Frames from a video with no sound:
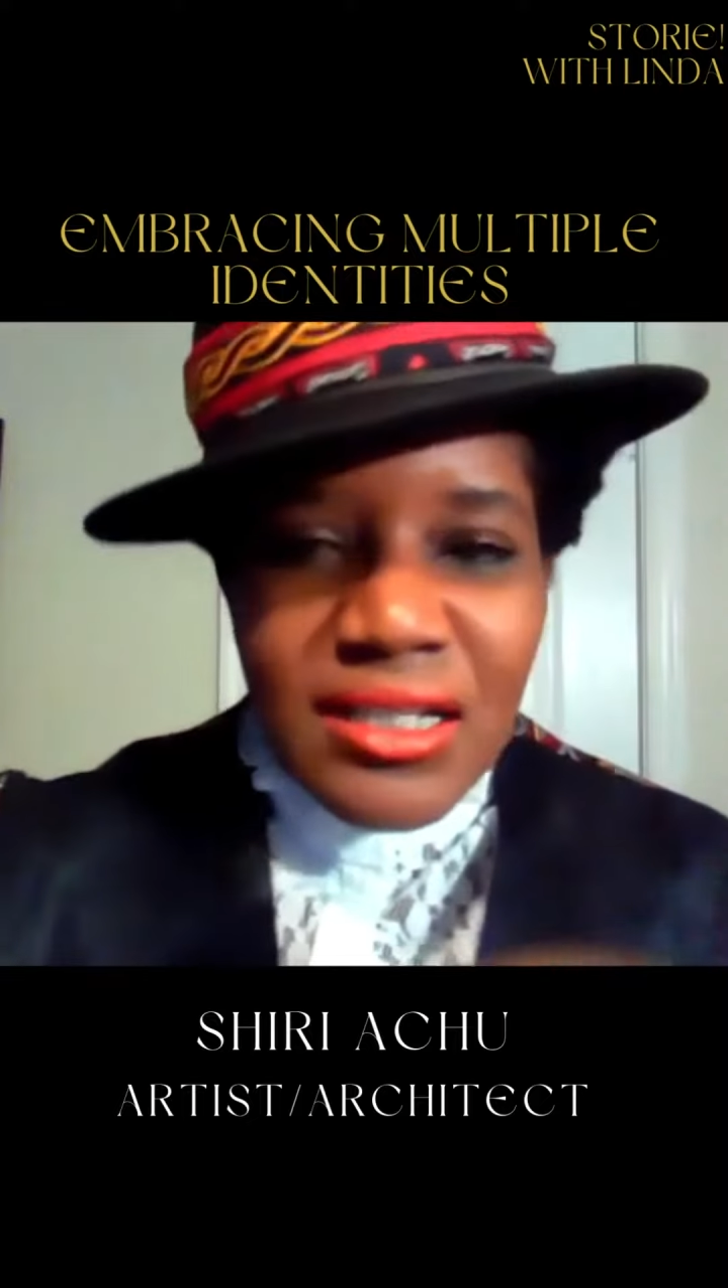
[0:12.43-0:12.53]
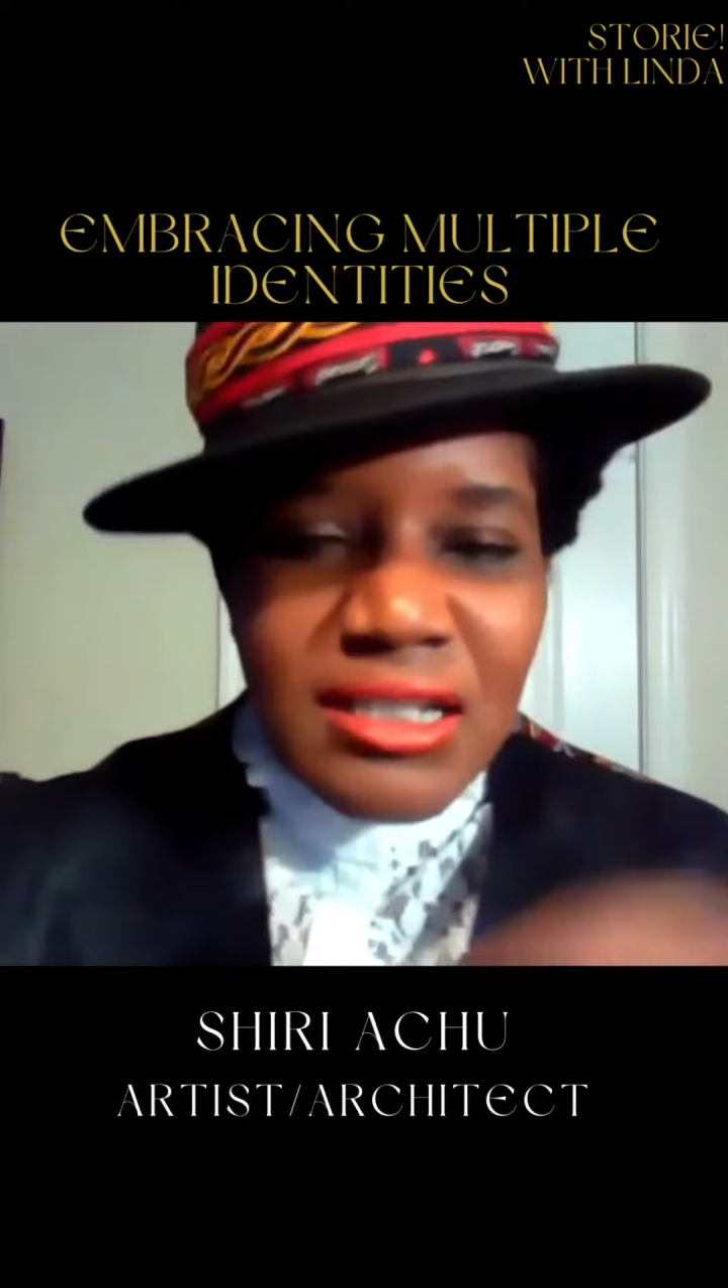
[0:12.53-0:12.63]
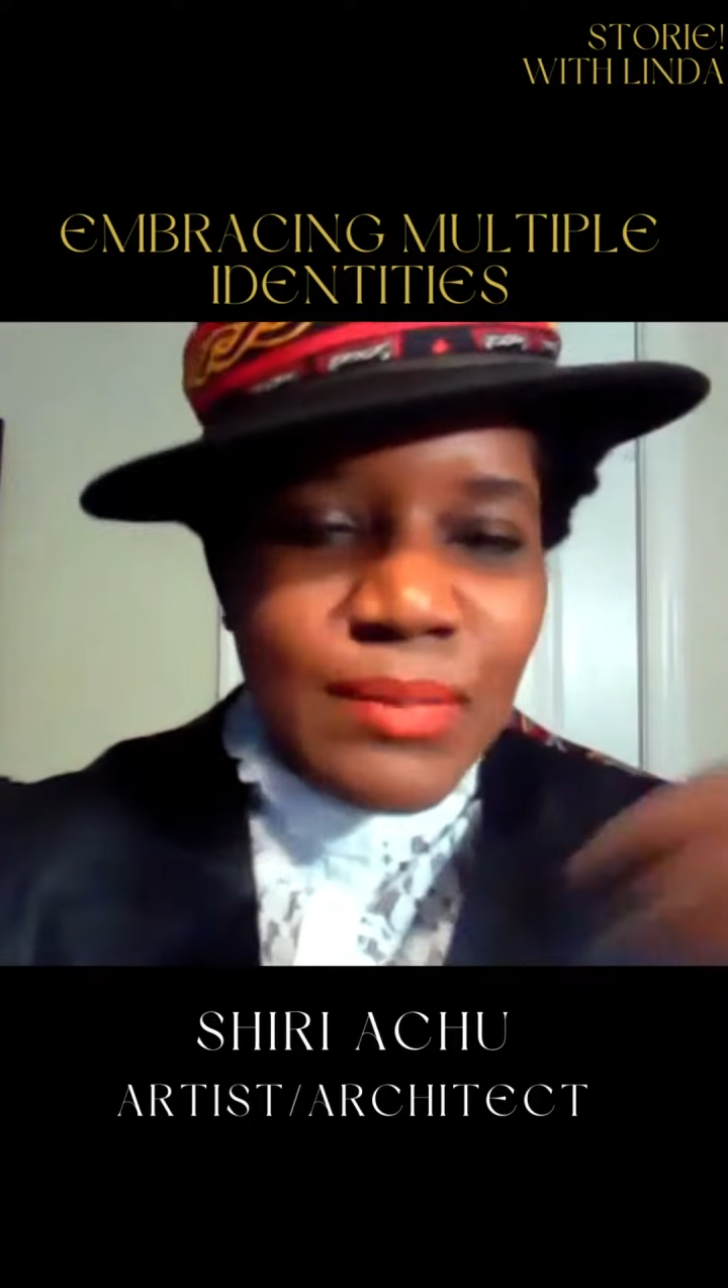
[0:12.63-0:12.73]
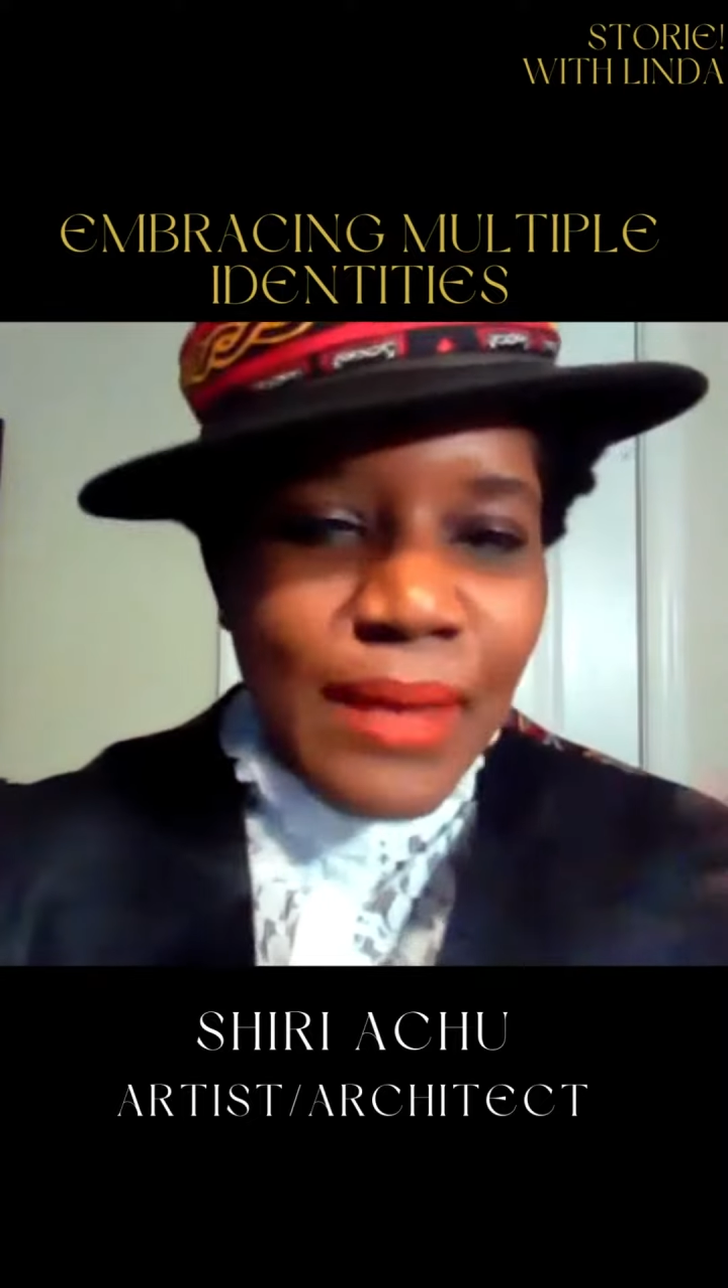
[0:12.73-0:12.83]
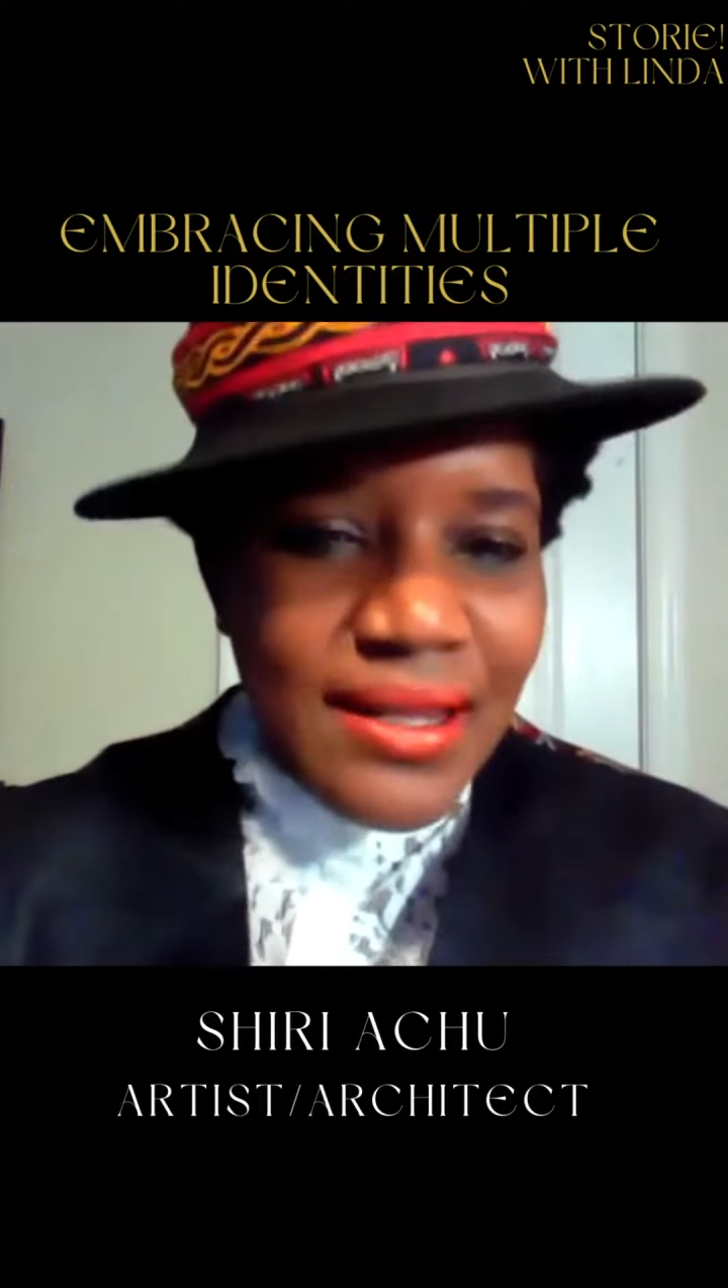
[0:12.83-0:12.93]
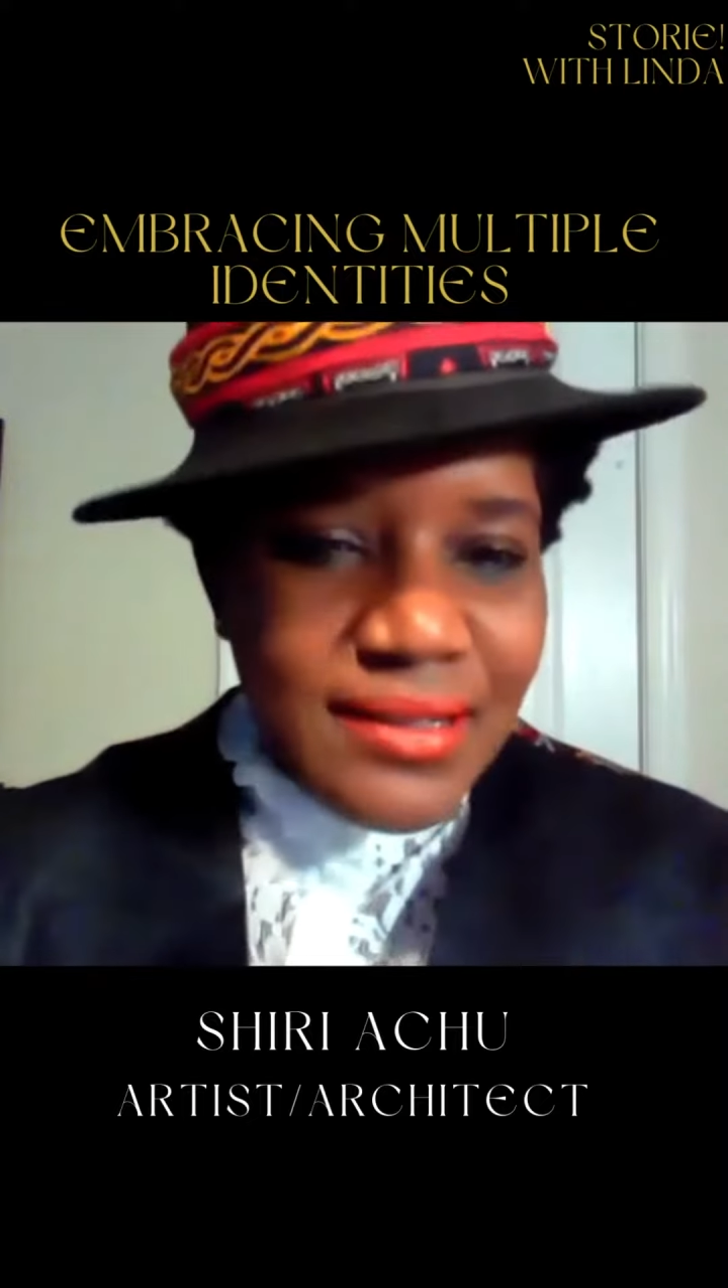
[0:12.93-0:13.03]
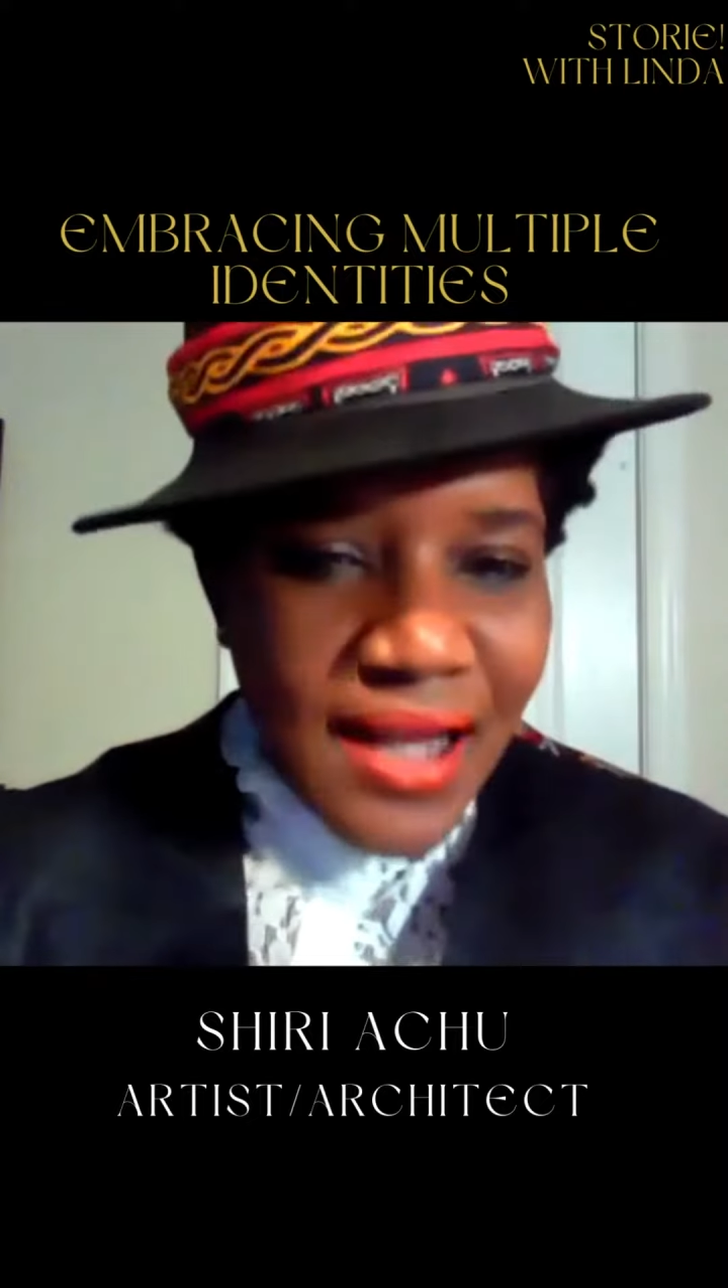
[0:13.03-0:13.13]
inspires